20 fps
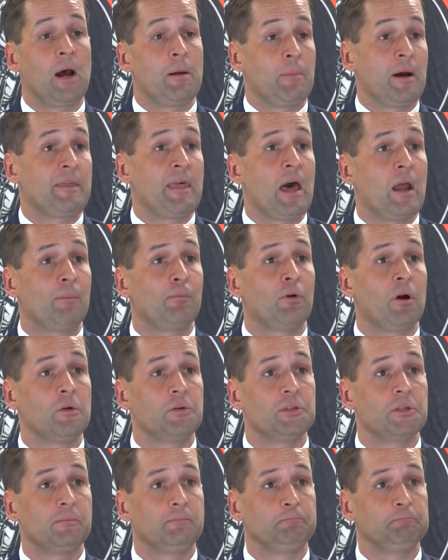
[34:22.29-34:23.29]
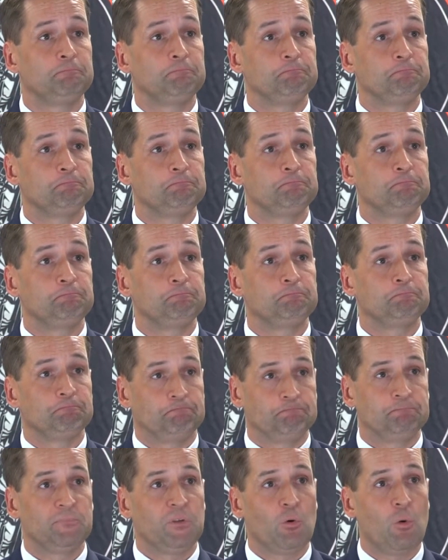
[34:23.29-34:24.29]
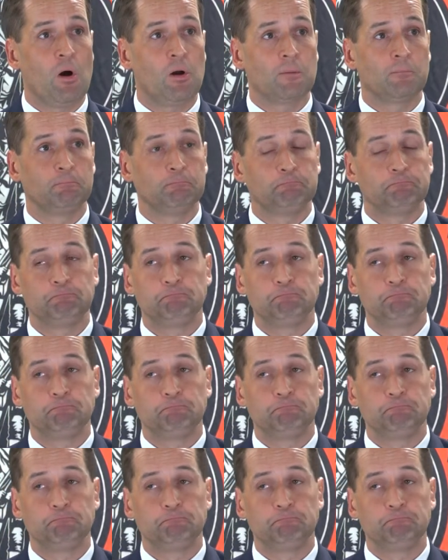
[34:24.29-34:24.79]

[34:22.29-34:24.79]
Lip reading: that approach. You're welcome.